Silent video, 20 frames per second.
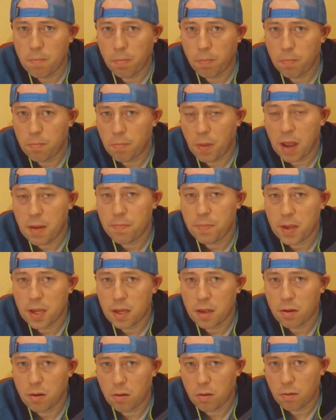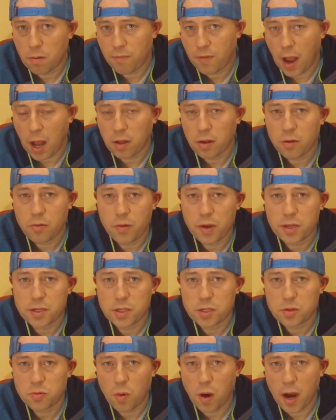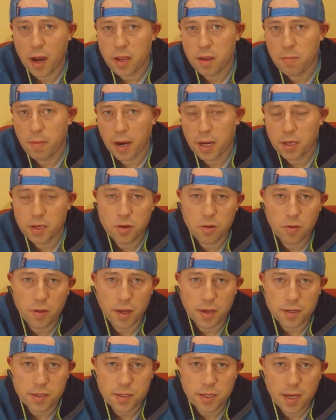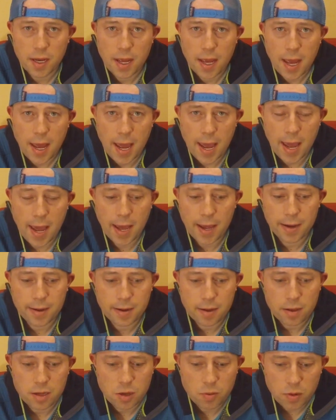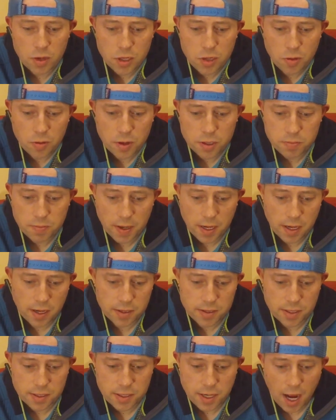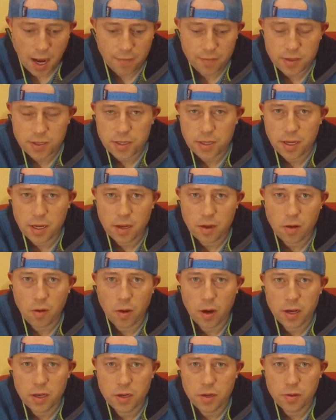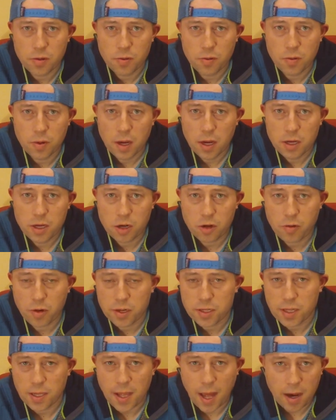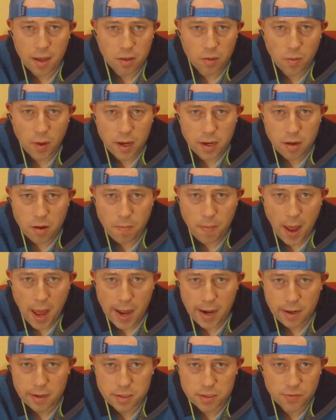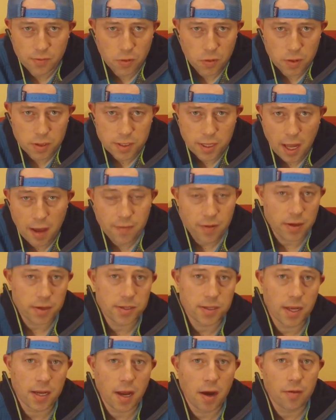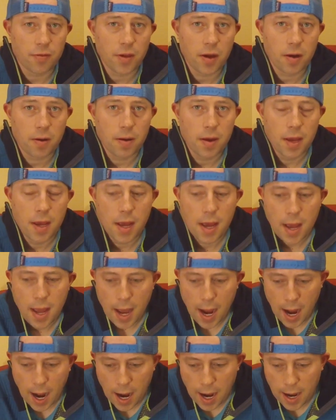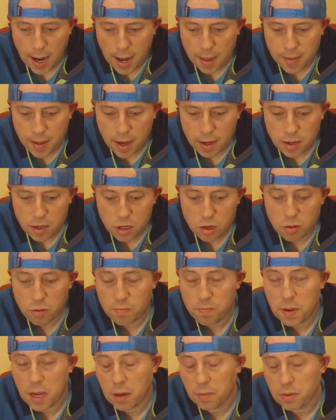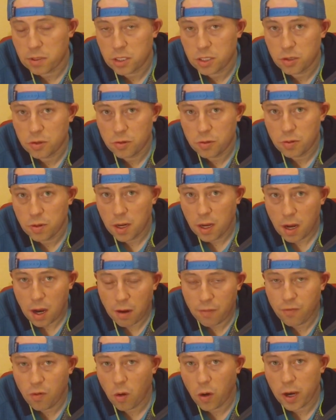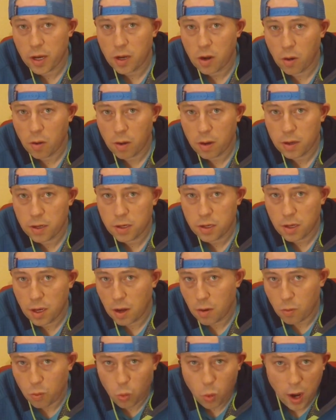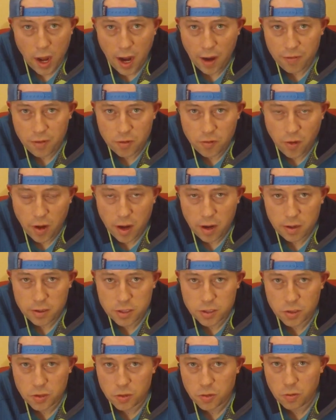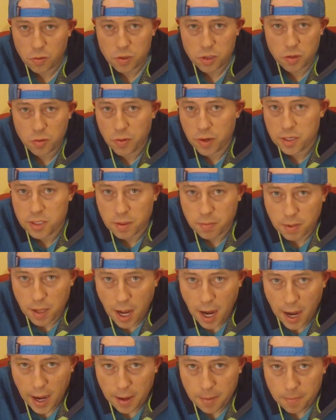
might be valid reasons why you might do this. And you would do this because it's obviously going to decrease a lot of the weight in your pack, because food is the heaviest thing out there. And then you'd be able to avoid going way off the trail to resupply.